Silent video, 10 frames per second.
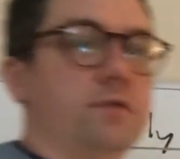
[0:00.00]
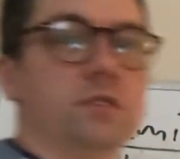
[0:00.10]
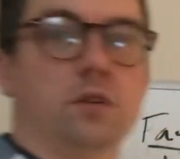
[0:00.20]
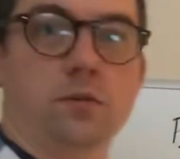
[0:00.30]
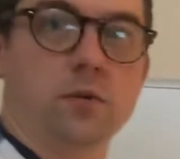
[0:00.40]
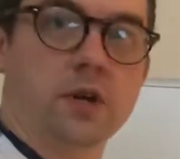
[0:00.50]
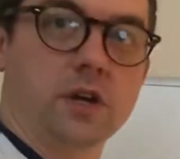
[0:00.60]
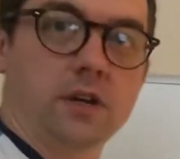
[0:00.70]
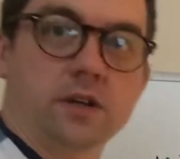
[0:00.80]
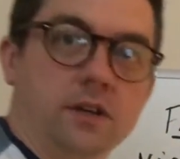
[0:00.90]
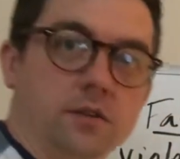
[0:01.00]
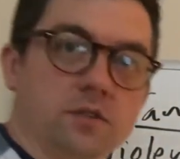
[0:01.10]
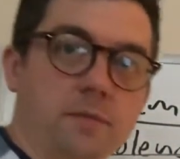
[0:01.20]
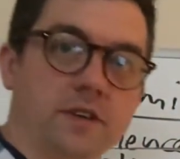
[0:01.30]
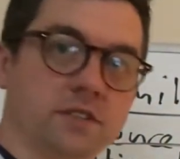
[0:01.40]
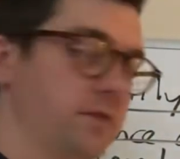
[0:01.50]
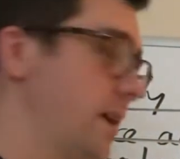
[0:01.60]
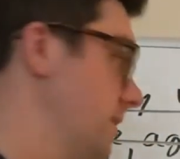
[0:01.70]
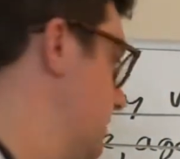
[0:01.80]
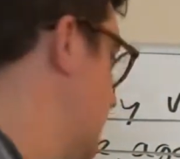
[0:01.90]
So, domestic
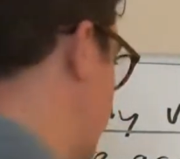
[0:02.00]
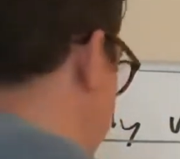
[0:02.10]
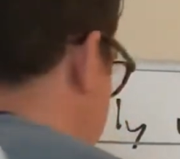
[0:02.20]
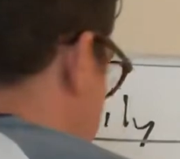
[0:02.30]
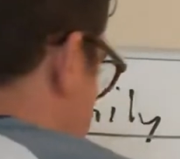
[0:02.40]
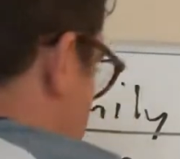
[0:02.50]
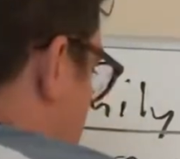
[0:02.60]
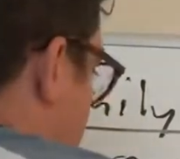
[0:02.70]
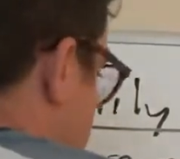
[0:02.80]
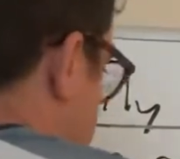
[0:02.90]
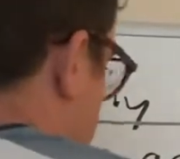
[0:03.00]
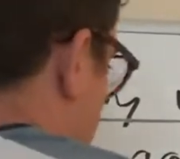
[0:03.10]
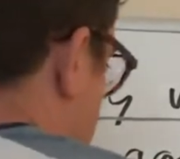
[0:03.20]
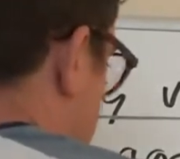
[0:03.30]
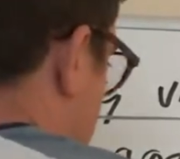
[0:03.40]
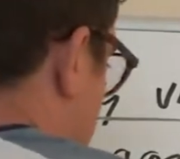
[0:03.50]
violence, this is violence against